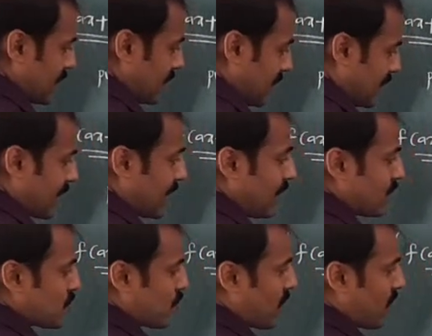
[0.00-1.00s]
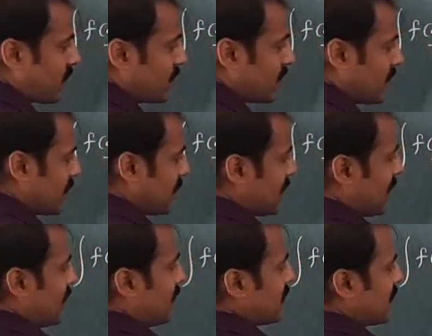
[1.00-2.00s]
it comes from
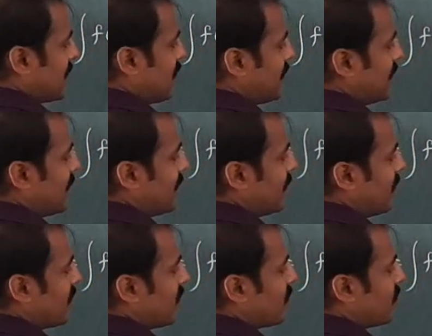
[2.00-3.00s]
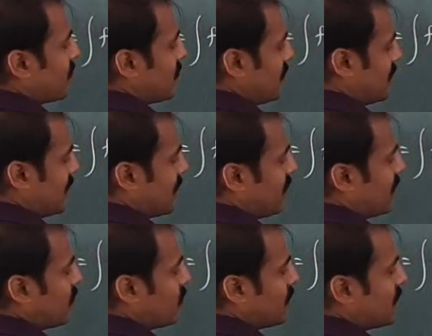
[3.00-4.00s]
derivative
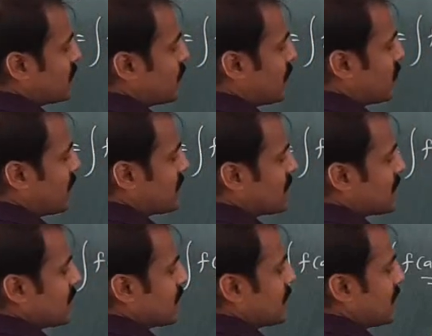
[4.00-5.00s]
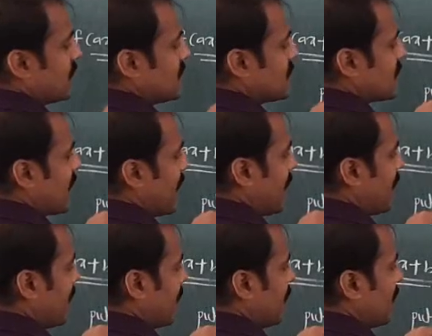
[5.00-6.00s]
with respect to x, it's a
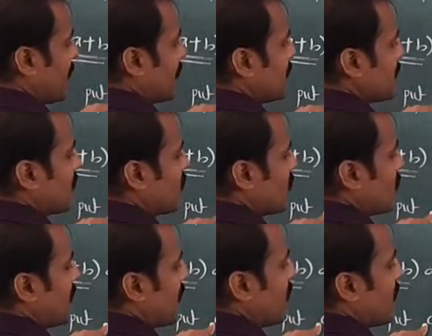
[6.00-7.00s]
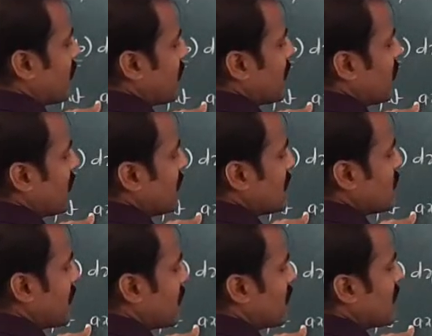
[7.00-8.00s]
is equal to derivative of t with
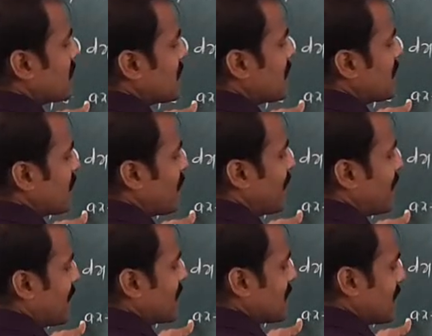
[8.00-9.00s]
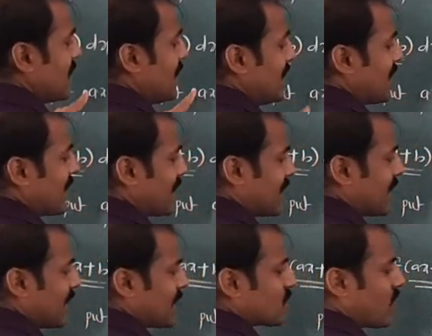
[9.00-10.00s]
respect to x dt by dx. Take
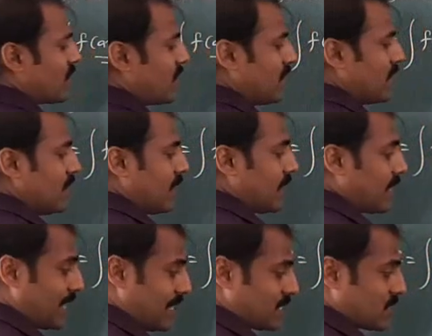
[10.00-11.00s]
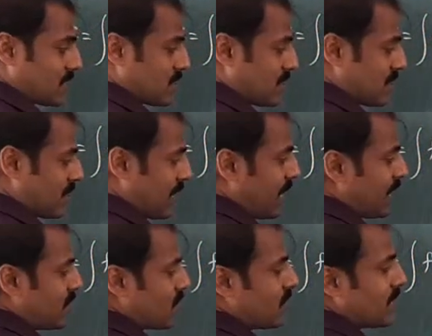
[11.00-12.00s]
dx on LHS. A
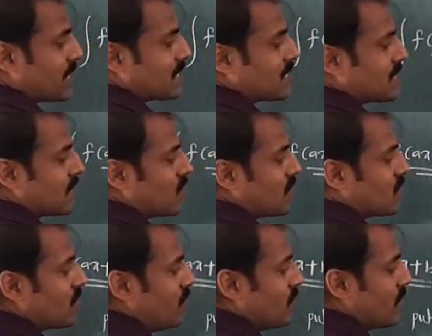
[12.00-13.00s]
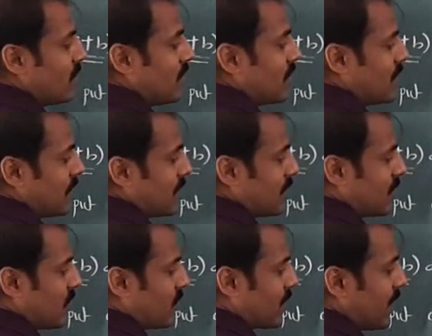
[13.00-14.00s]
into dx is equal to
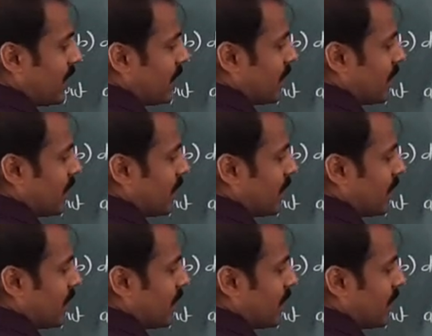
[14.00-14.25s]
dt. Okay,